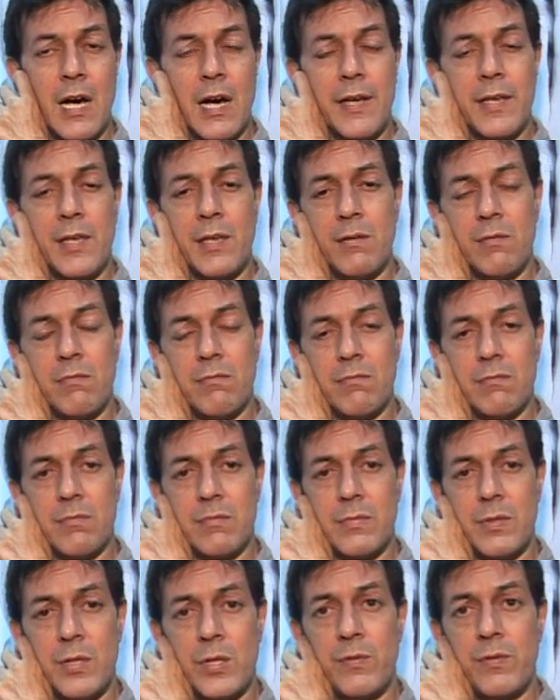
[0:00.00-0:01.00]
a new
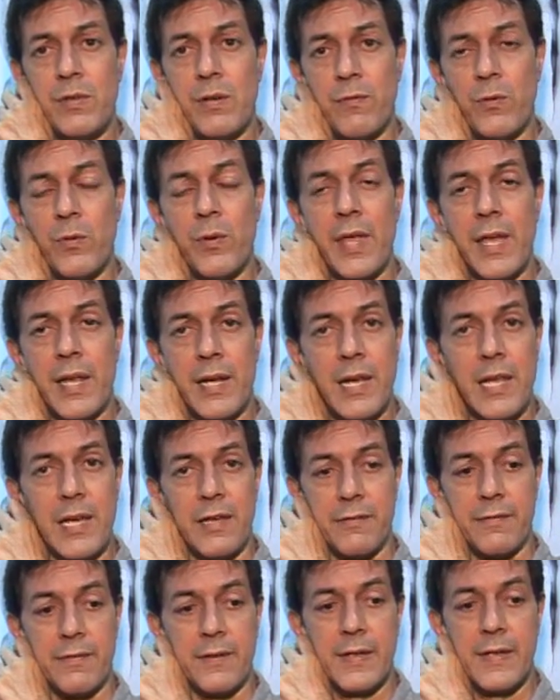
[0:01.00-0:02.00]
way of looking at life.